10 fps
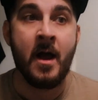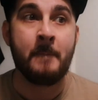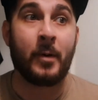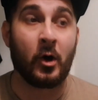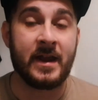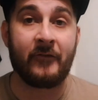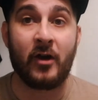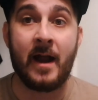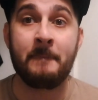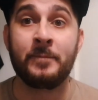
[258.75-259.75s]
But on the other
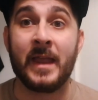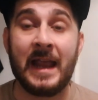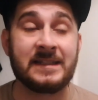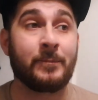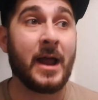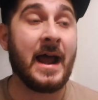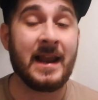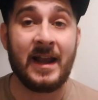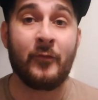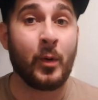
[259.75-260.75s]
hand, he's a player
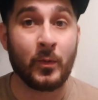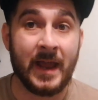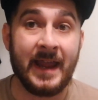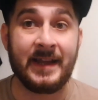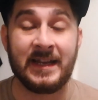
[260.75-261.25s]
that Liverpool need.